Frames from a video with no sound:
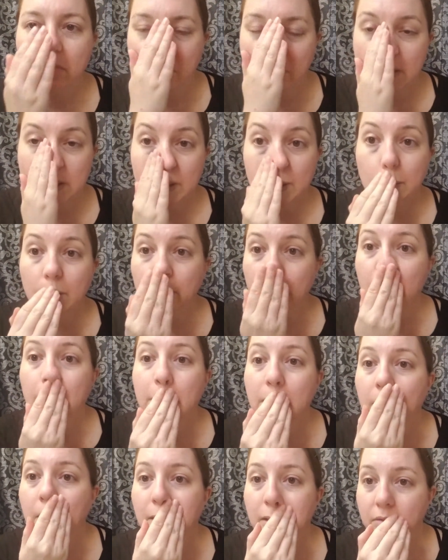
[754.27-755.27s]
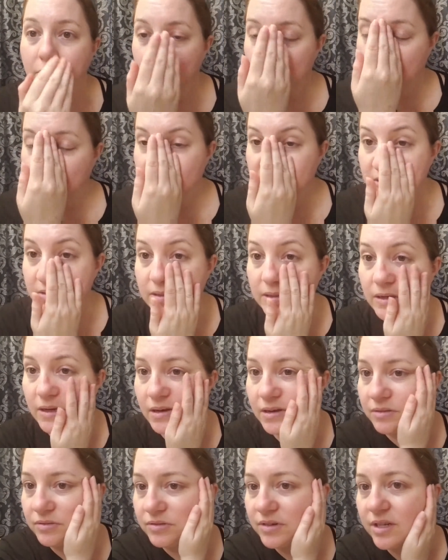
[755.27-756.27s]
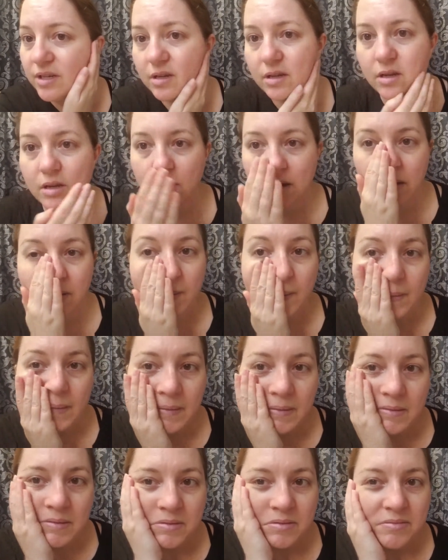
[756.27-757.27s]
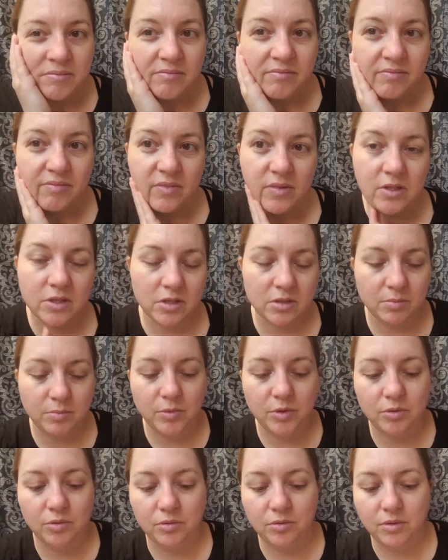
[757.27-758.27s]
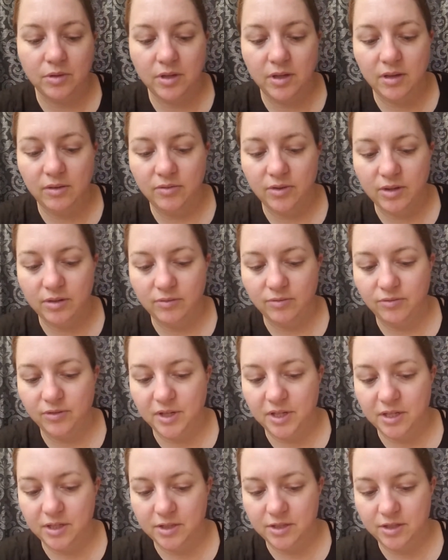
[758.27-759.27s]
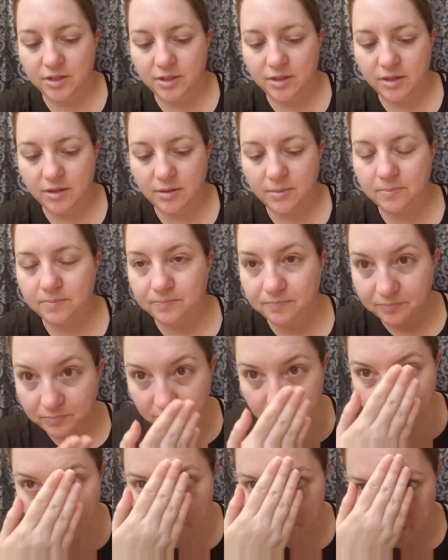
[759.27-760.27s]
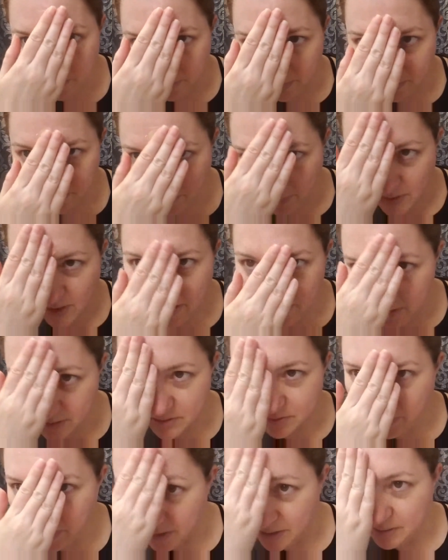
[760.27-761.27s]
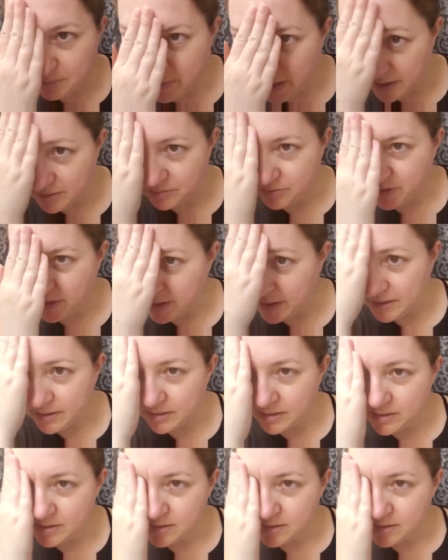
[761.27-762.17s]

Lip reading: Just leaves like a really soft, smooth, even finish. And it's fairly mattifying.